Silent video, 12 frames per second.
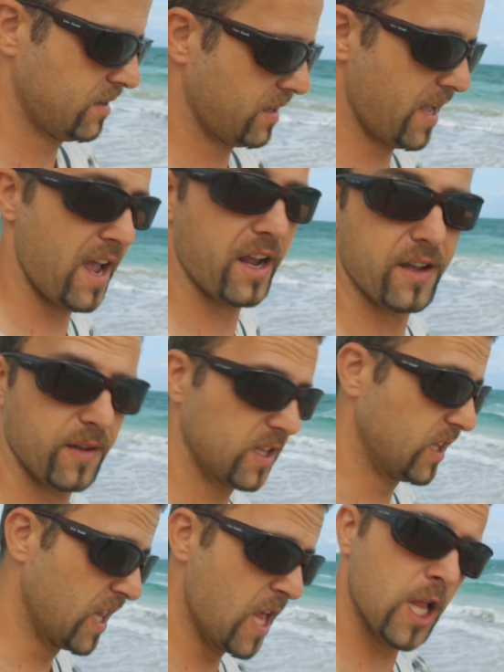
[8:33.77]
Like a
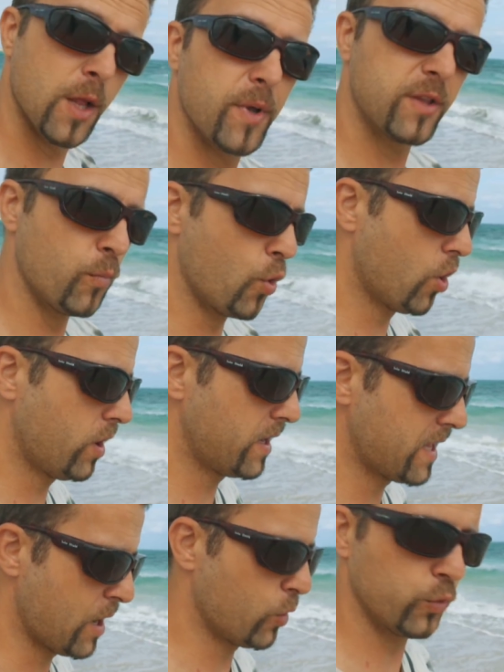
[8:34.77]
little bit more,
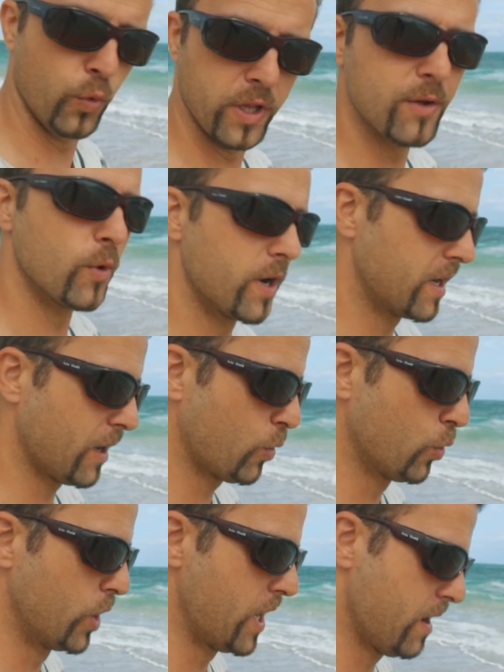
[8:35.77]
and I would want to wear a
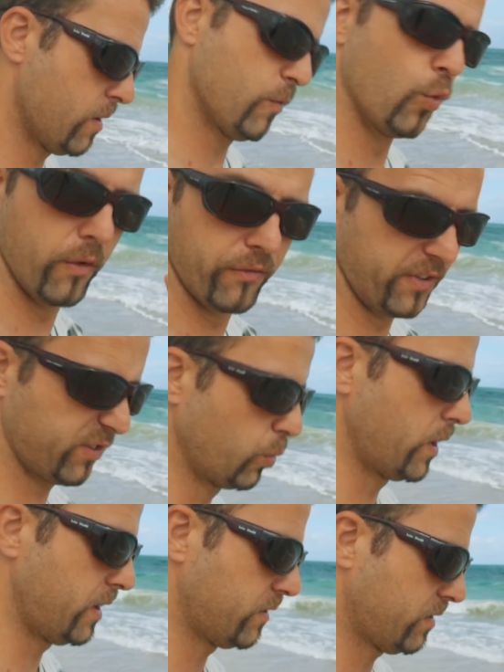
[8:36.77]
hoodie with this
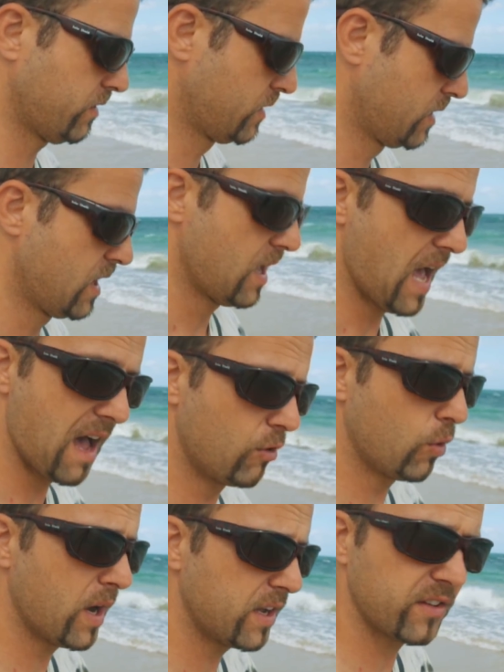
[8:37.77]
wind.
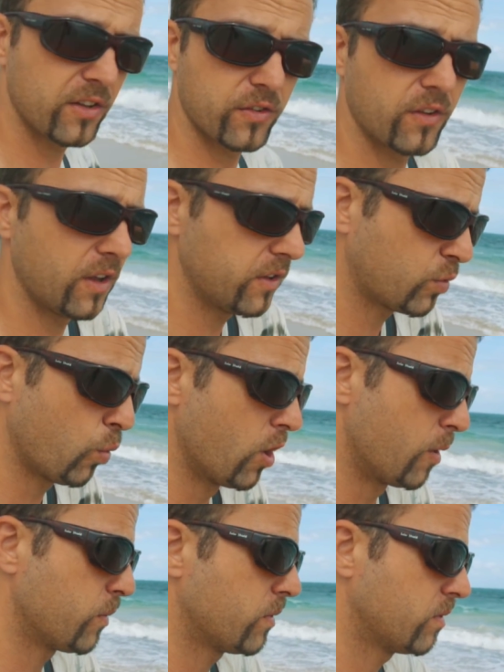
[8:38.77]
Otherwise, it's
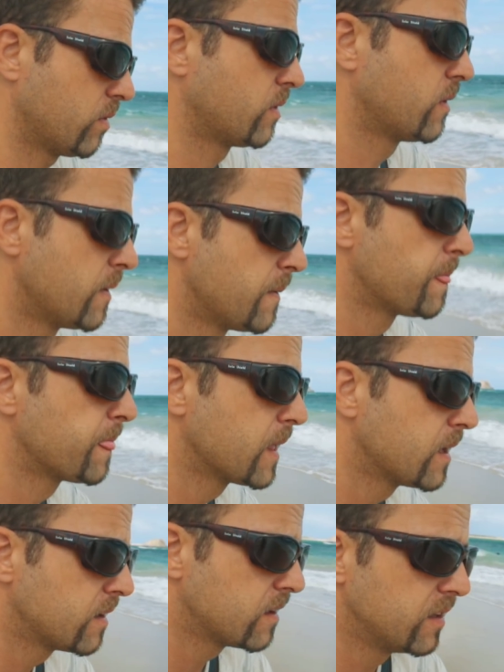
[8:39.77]
warm.
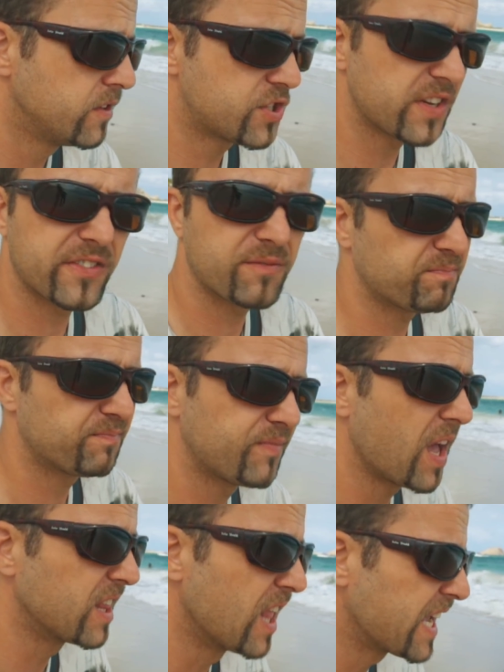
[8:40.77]
It's just
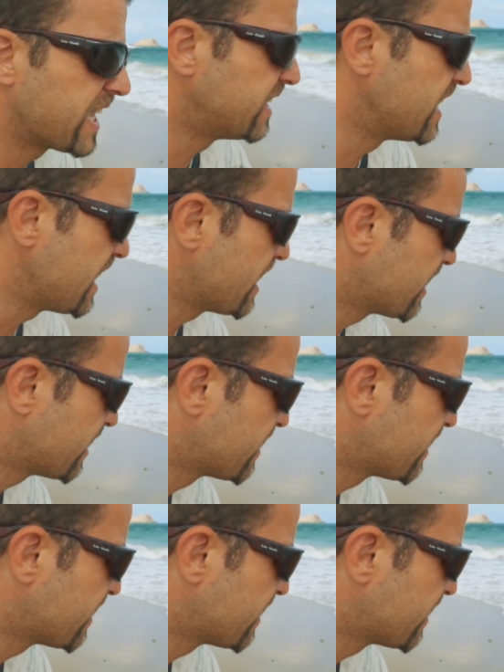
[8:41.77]
unlucky day.